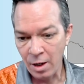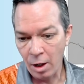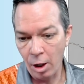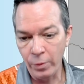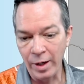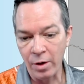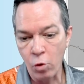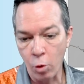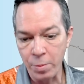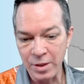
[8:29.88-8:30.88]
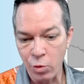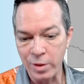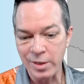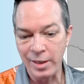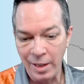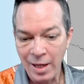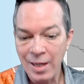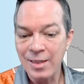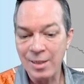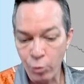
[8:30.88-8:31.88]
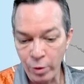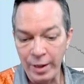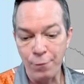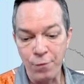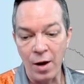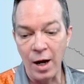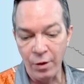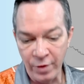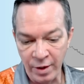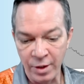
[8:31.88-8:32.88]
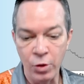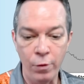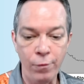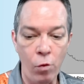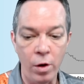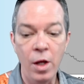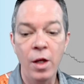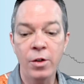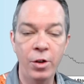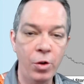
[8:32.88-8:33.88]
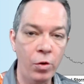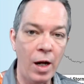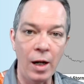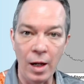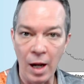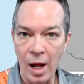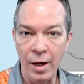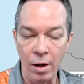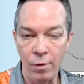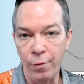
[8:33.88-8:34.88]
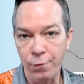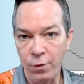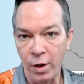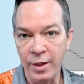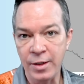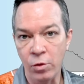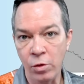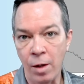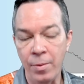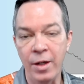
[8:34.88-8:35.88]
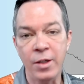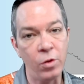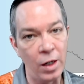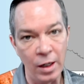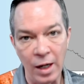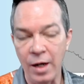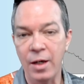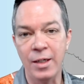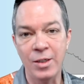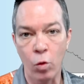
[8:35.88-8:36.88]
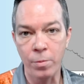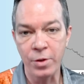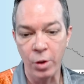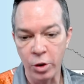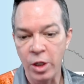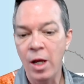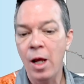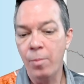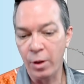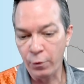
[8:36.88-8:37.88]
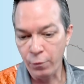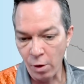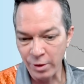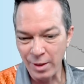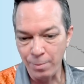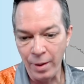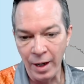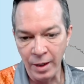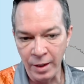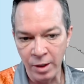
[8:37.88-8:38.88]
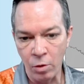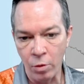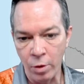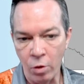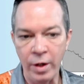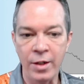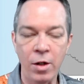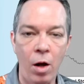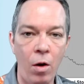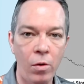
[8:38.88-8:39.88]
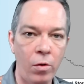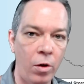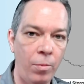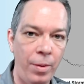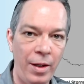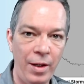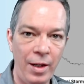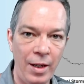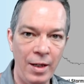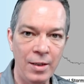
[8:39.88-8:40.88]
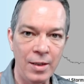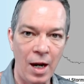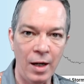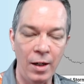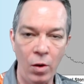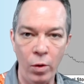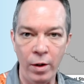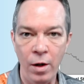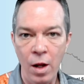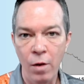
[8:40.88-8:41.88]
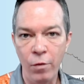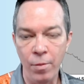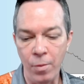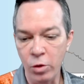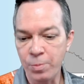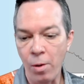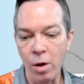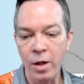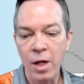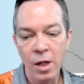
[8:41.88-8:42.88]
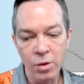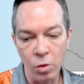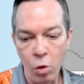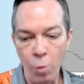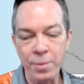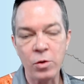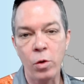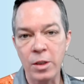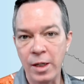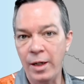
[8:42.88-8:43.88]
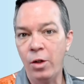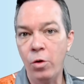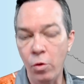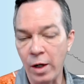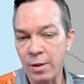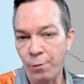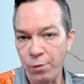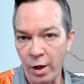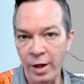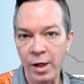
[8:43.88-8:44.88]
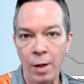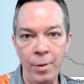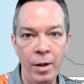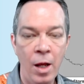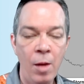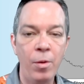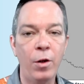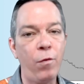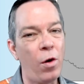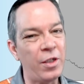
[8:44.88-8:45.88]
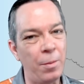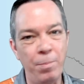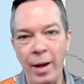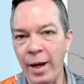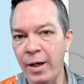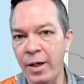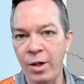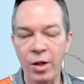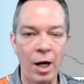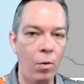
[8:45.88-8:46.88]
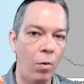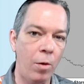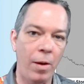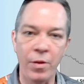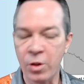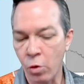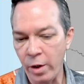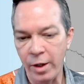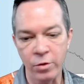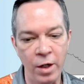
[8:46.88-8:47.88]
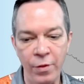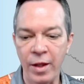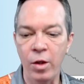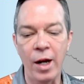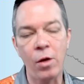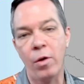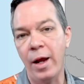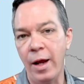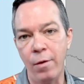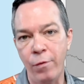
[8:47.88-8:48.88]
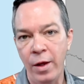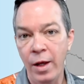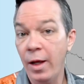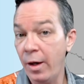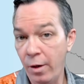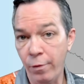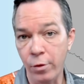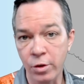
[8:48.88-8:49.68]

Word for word: all the way down to Corpus Christi, 3 to 5, and then 2 to 4. So you do got a lot of the flooding still coming in. You still got a lot of that storm surge. But as far as the banding going on, it's all going to be east side loaded for the most part. So Corpus Christi, you do got some flooding coming. But as far as the banding, and you got to worry about the tornadoes or anything, you're not going to have any of those